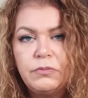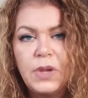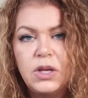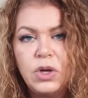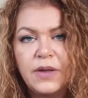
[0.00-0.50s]

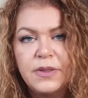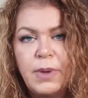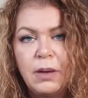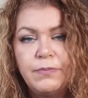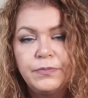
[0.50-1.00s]
You cut them up,
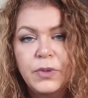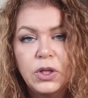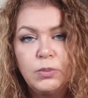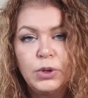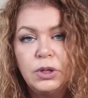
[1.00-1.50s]
you
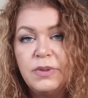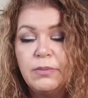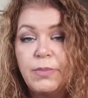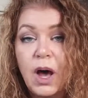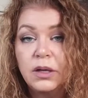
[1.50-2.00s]
put them in the
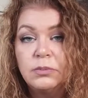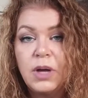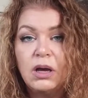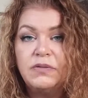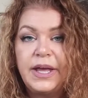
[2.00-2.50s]
bottom
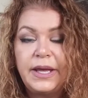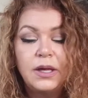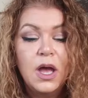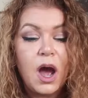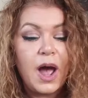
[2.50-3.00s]
of
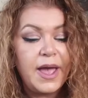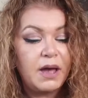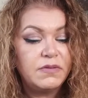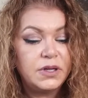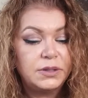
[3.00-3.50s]
I have
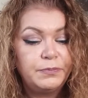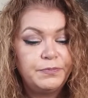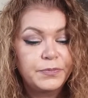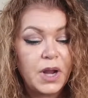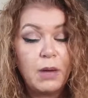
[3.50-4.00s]
a
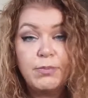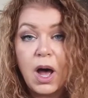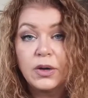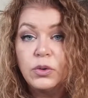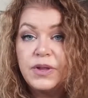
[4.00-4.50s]

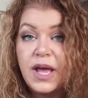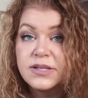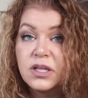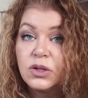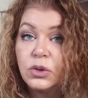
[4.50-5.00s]
bottle that has a
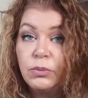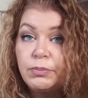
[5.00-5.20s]
little